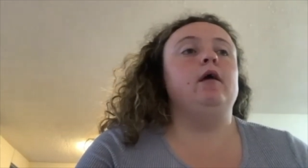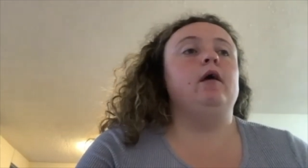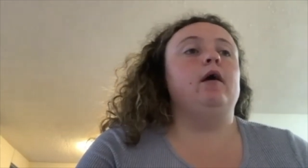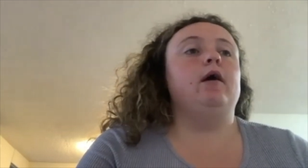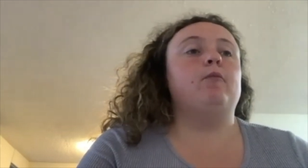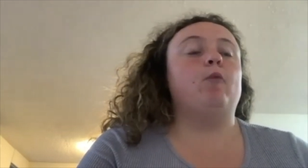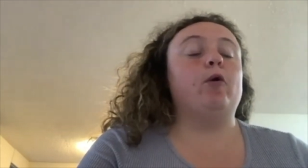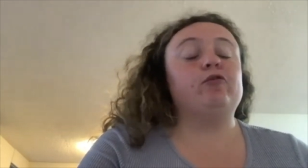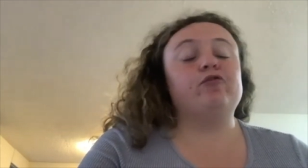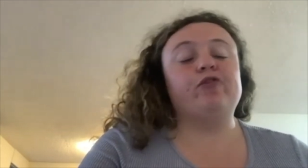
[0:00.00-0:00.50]

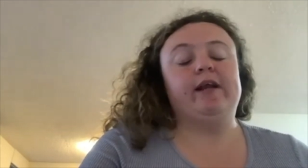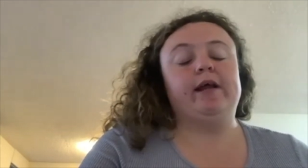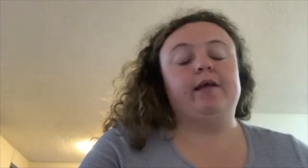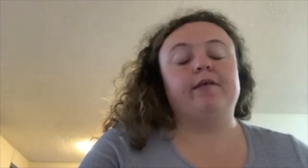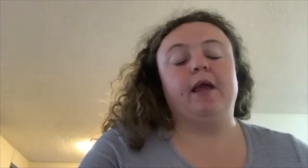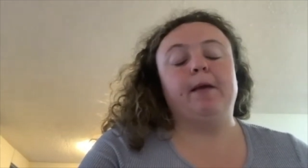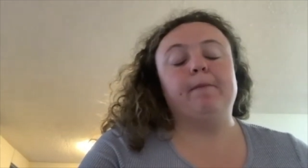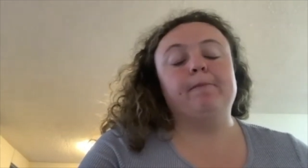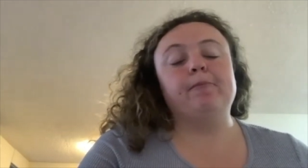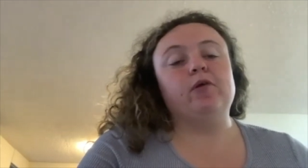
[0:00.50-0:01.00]
One great
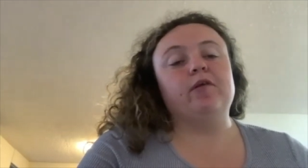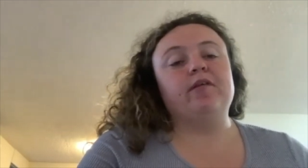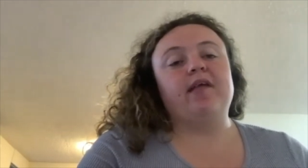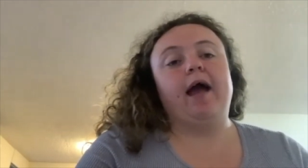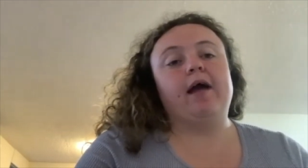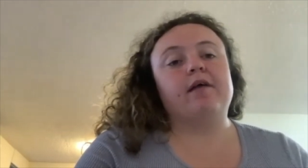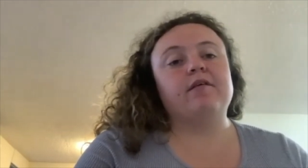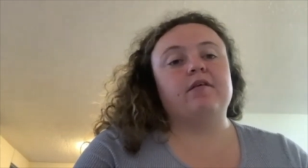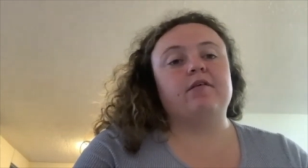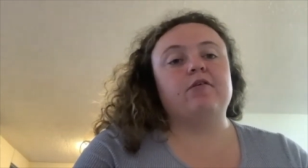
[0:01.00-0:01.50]
example is
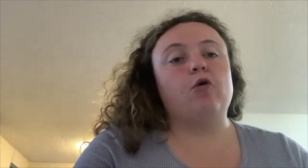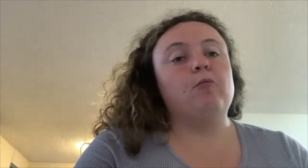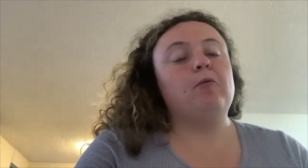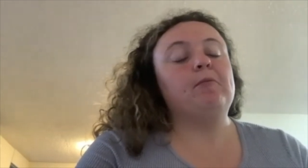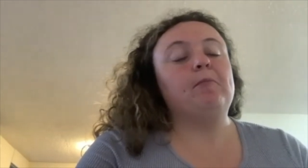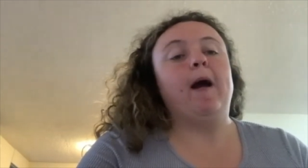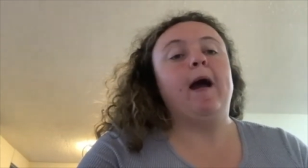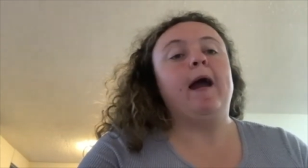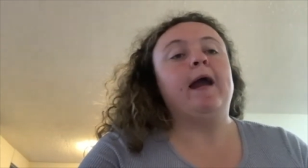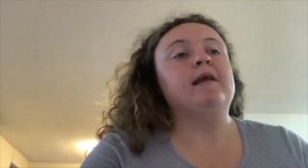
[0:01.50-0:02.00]
Access Open
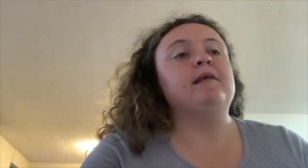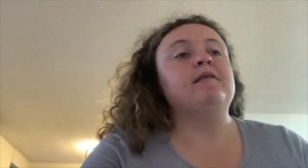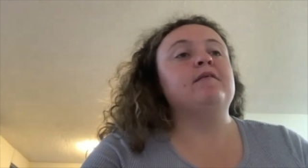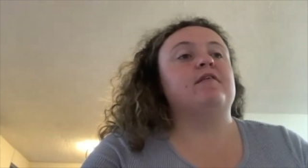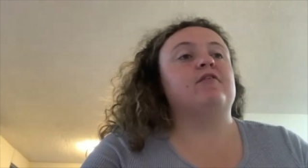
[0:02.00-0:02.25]
Minds.